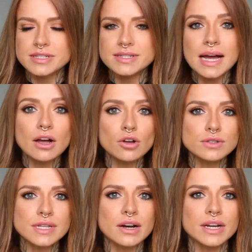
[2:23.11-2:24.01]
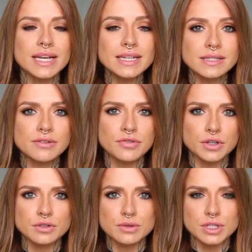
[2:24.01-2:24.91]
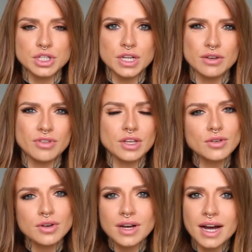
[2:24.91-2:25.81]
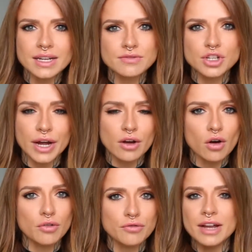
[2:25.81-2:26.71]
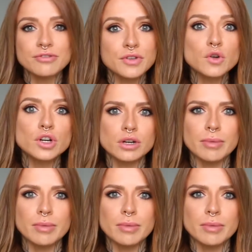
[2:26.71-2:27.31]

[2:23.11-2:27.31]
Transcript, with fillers: Set goals that are easy for you to achieve that you can kind of check off and feel good